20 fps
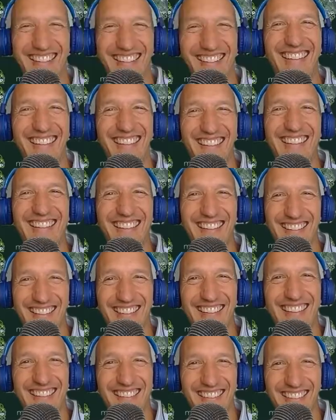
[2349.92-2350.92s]

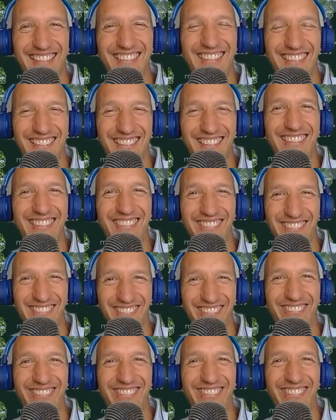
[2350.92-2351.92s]
I've certainly been guilty of
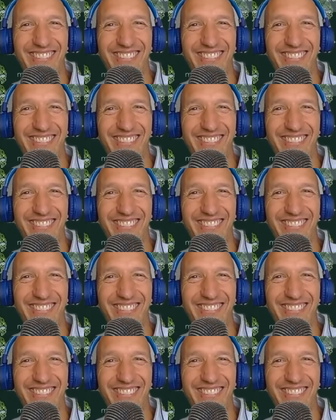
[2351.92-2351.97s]
that.